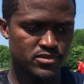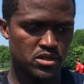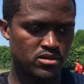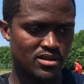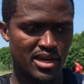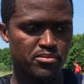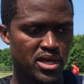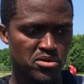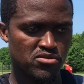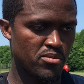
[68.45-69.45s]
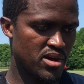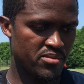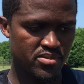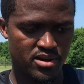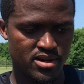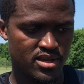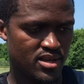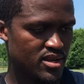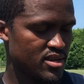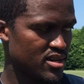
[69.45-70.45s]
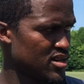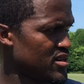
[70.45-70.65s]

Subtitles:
you know, like I'm playing with Rupapa and